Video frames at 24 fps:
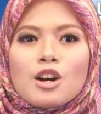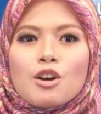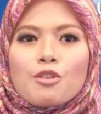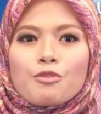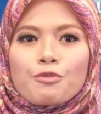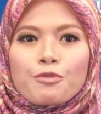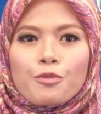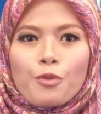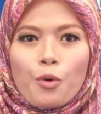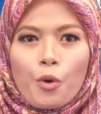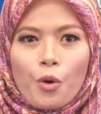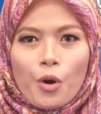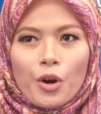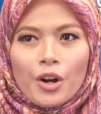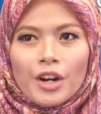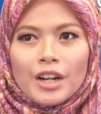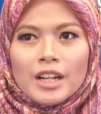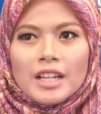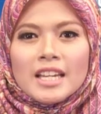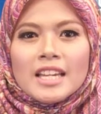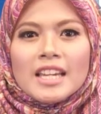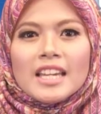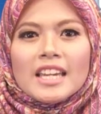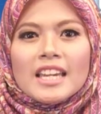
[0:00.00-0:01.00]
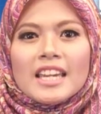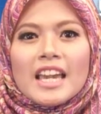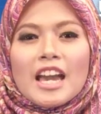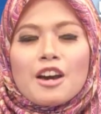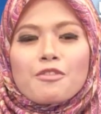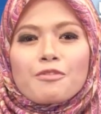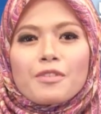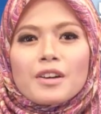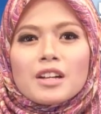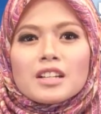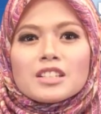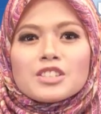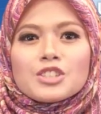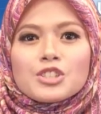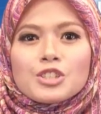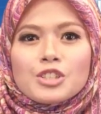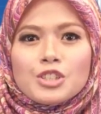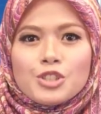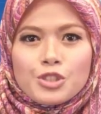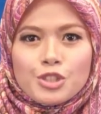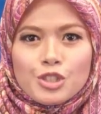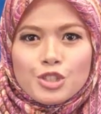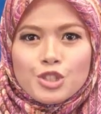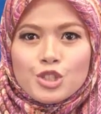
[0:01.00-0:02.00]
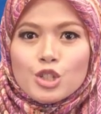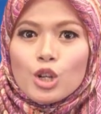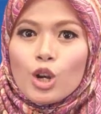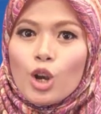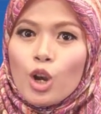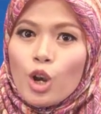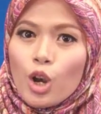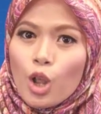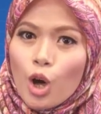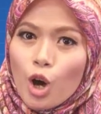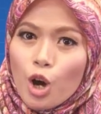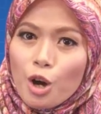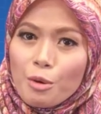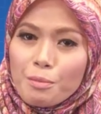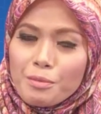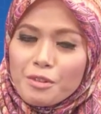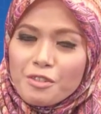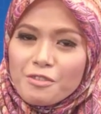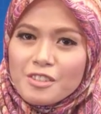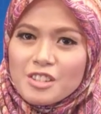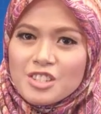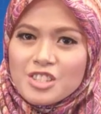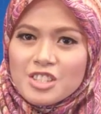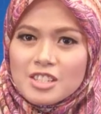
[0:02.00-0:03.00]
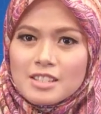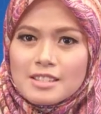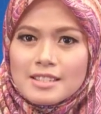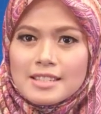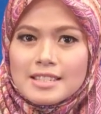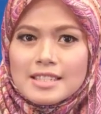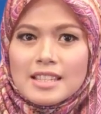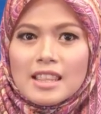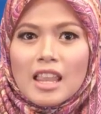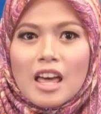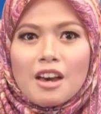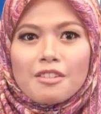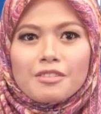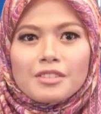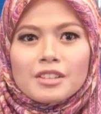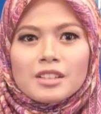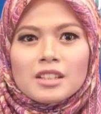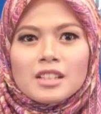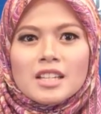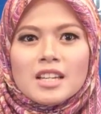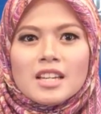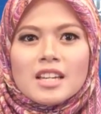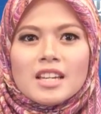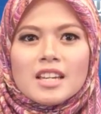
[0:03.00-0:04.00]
4. EFL teaches low proficiency level